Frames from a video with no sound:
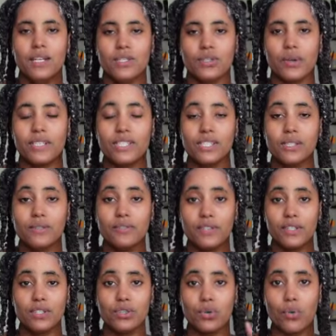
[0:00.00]
So I just
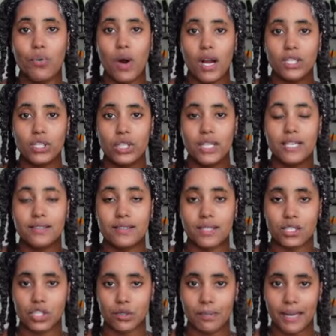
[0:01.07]
finished washing and
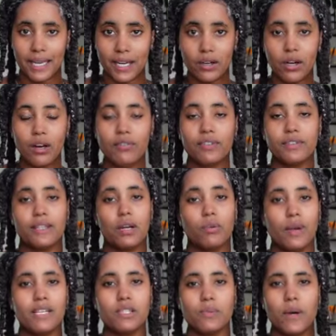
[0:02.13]
sectioning my hair off with that
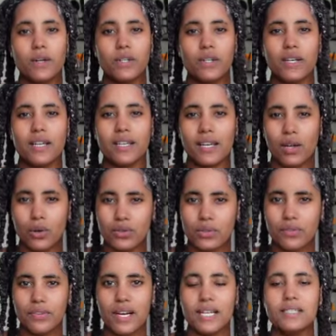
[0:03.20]
rice water, and I also
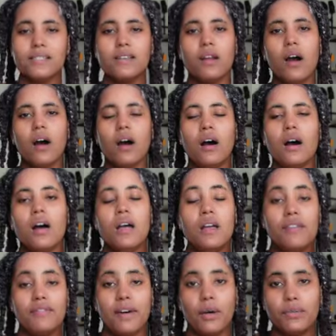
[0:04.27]
found
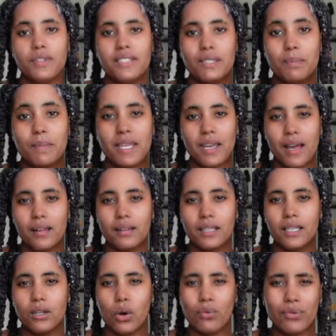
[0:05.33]
this
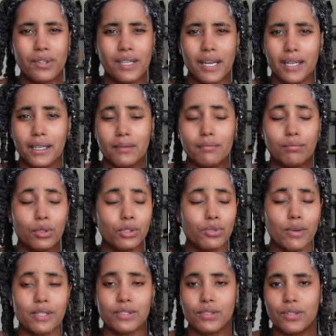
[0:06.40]
Mielle Overnight
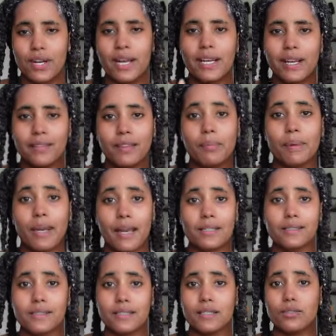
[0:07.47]
Moisturizer. I got that by
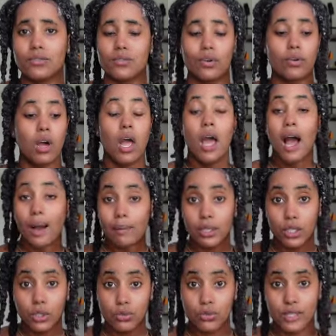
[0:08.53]
accident, so I'm
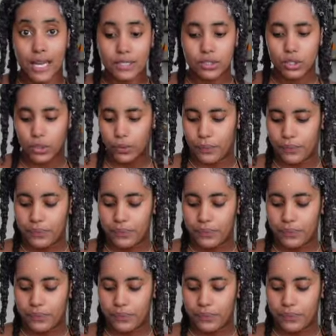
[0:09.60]
gonna use that too.